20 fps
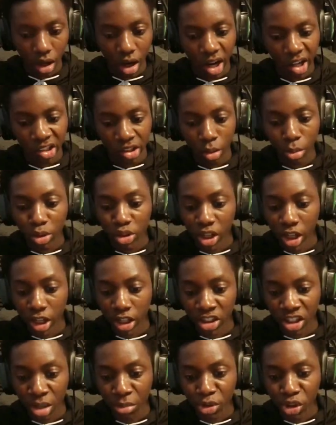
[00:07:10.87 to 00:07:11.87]
All right, so I'm gonna try to,
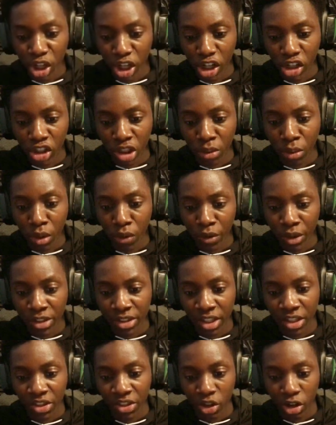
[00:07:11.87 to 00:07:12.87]
I'm gonna try to jump over the
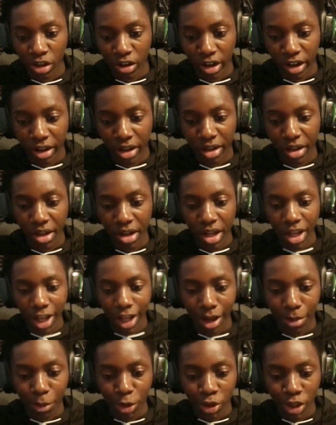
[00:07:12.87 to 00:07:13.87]
sensor. All right.
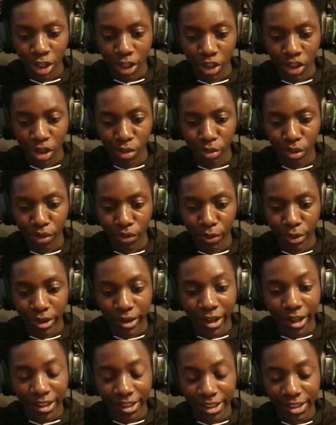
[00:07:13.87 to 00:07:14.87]
I'm gonna try to jump over it
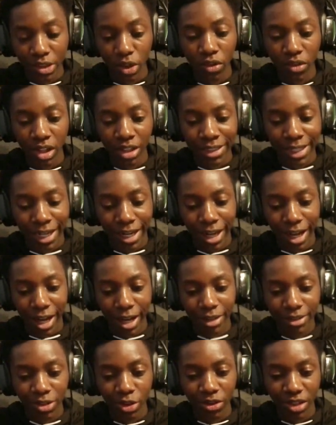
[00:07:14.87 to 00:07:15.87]
because it still thinks that
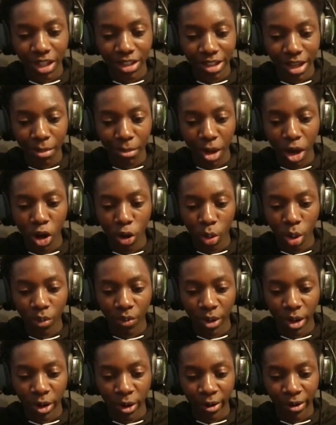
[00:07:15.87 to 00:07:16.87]
I, it still thinks that I'm all the way
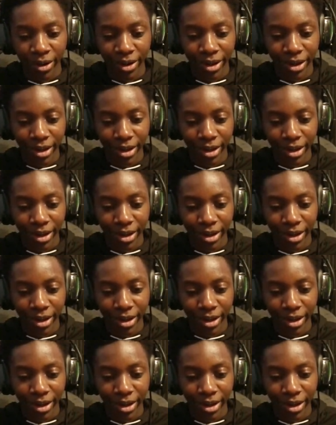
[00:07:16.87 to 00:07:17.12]
over there,